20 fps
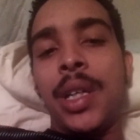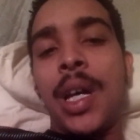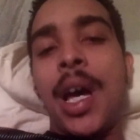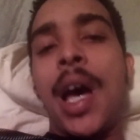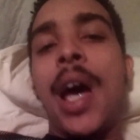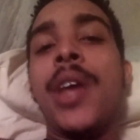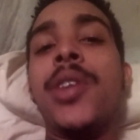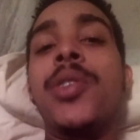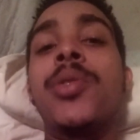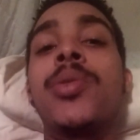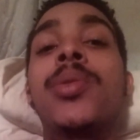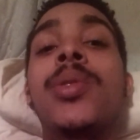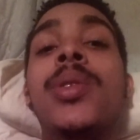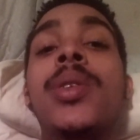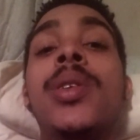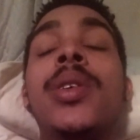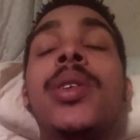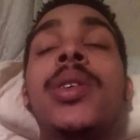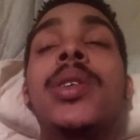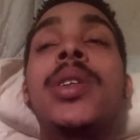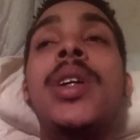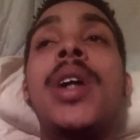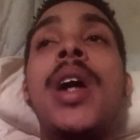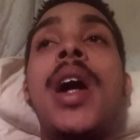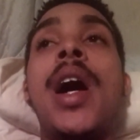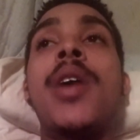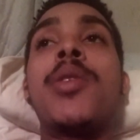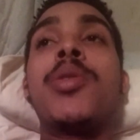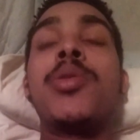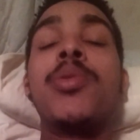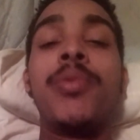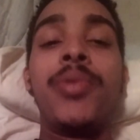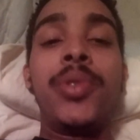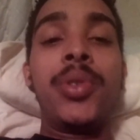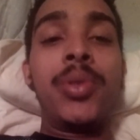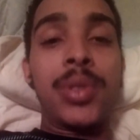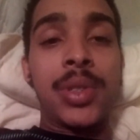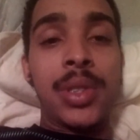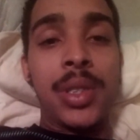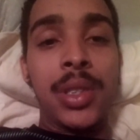how you how you
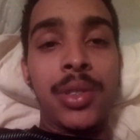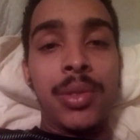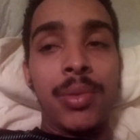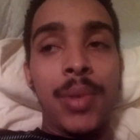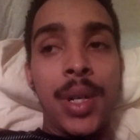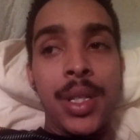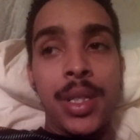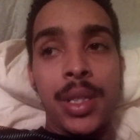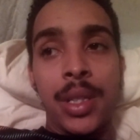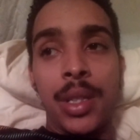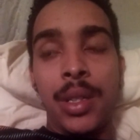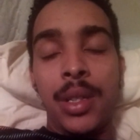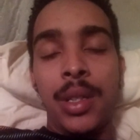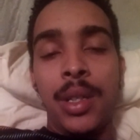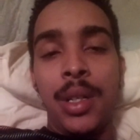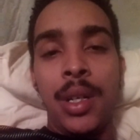view a situation.